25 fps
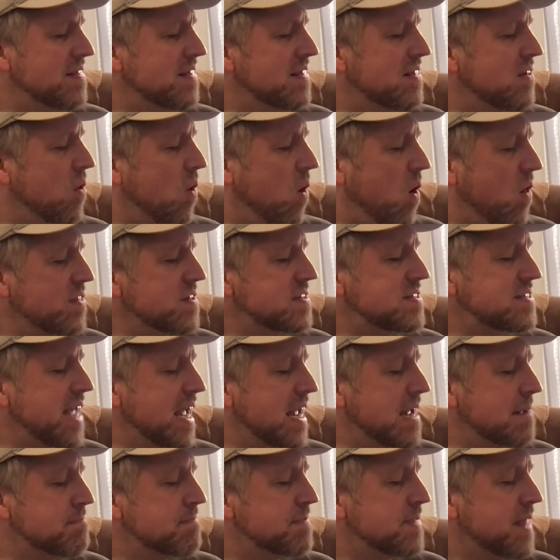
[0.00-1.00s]
All the
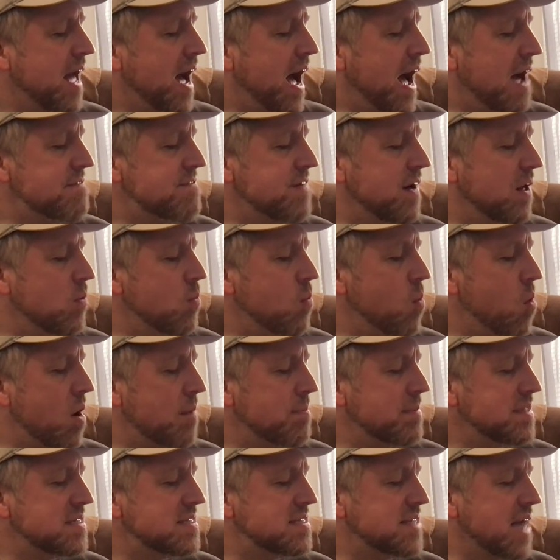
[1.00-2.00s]
same, I felt warm
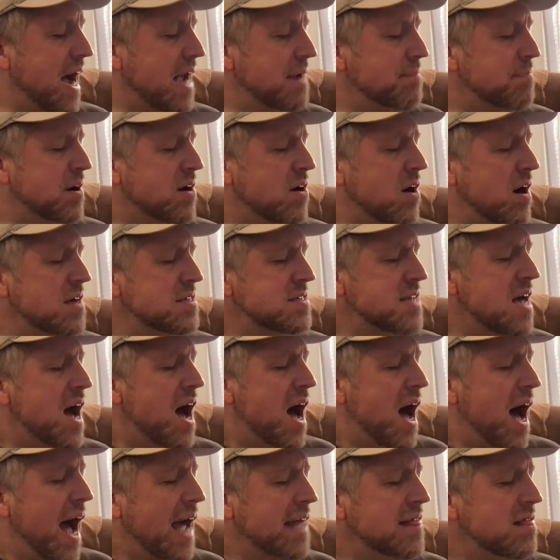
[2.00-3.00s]
inside because
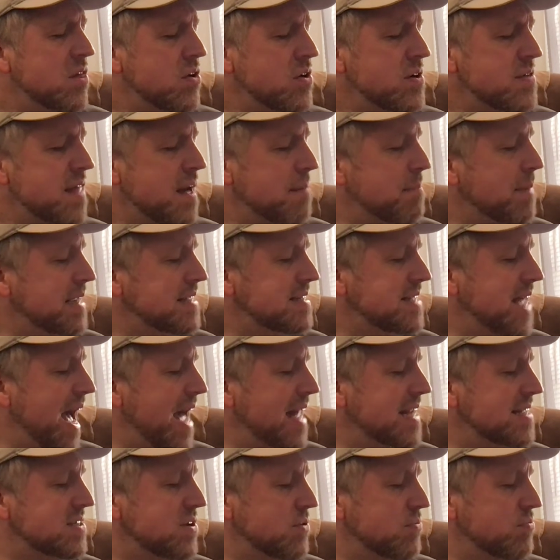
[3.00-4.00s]
I'd learned that my
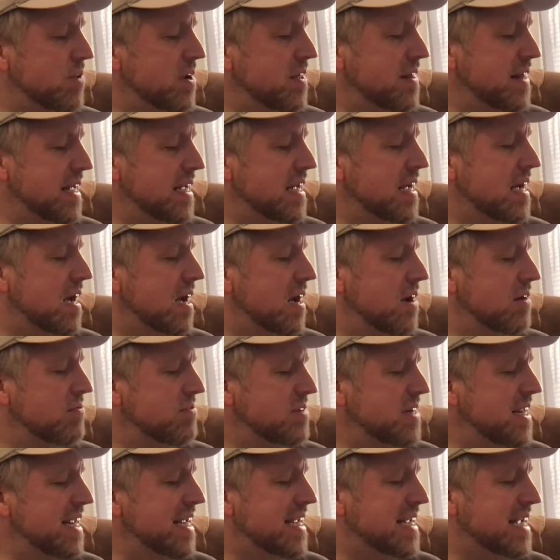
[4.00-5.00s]
dad is a really
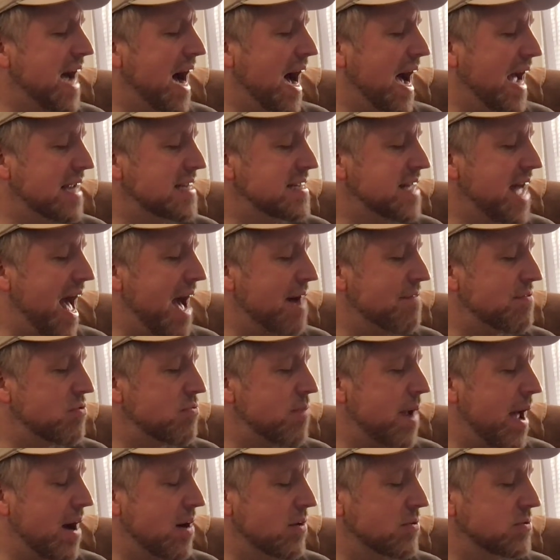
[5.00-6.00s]
neat guy to have
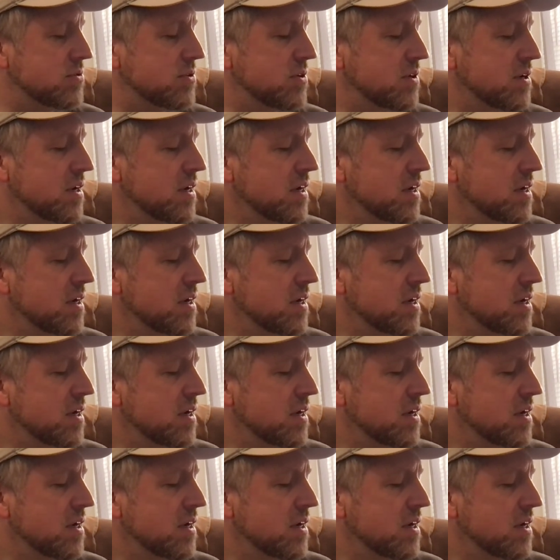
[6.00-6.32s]
around.